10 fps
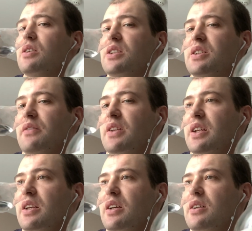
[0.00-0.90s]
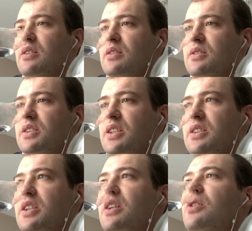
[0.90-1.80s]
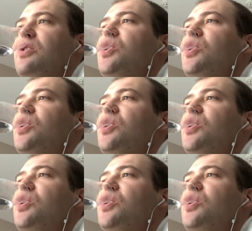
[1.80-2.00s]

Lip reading: Let's give the taste a go.